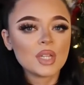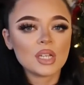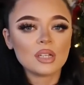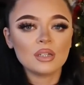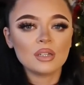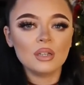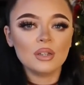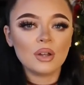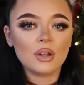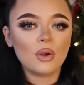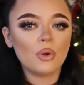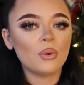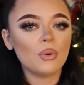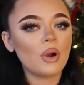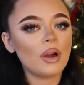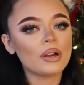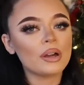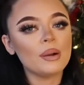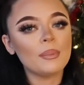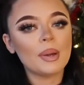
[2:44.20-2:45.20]
You know,
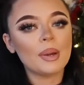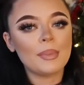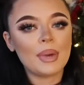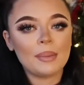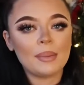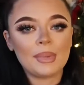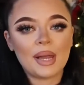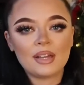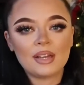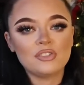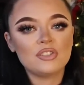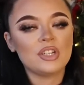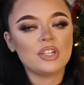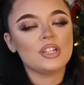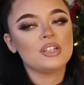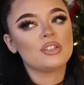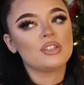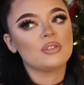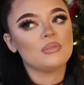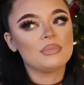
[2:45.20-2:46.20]
I got my mom last year
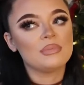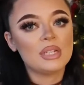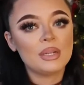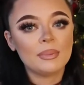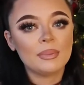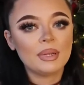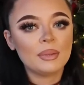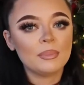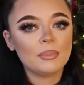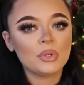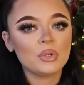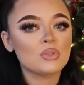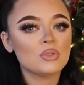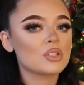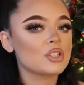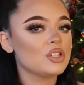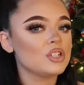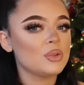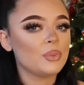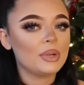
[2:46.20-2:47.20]
some Timberland boots
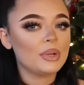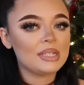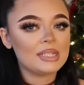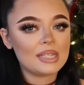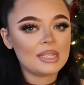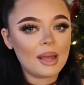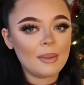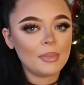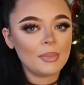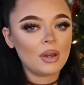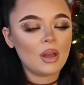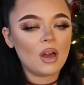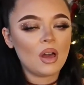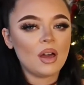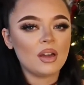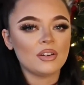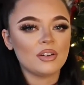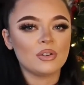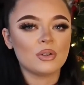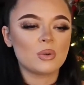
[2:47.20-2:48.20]
because she wears them a lot
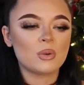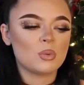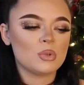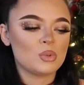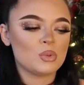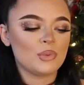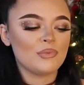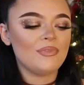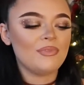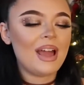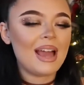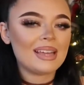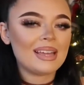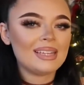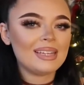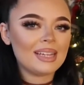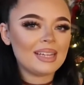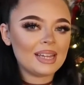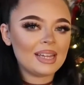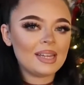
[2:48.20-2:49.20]
and her other ones were
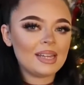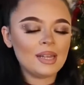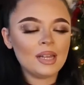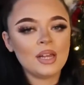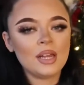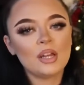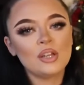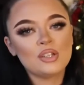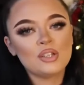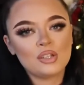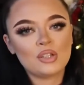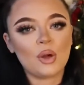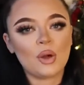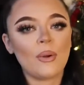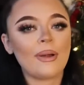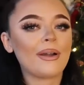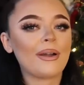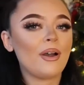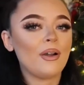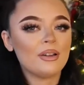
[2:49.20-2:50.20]
raggedy. So
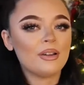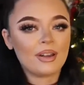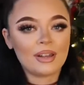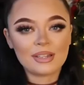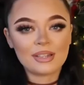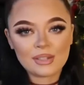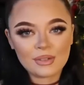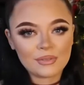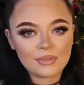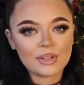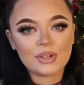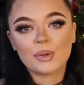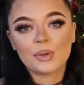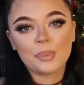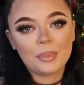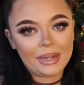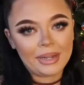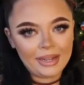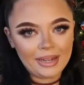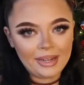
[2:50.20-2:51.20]
I got her a nice lovely new
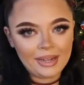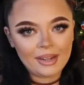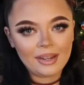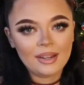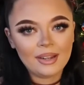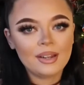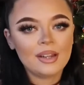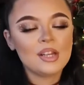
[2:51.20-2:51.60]
pair.